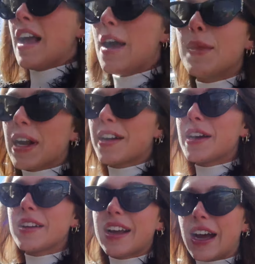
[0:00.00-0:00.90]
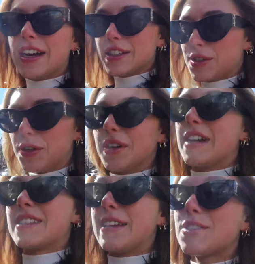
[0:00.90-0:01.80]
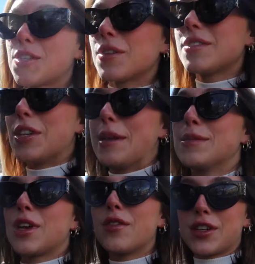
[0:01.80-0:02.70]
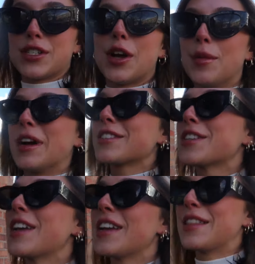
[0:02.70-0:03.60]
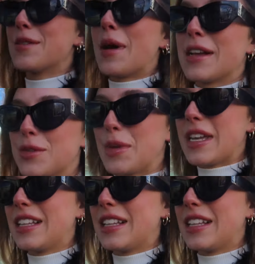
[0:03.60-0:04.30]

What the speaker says: American like kind of screwed us. They've screwed James over so much in the past week.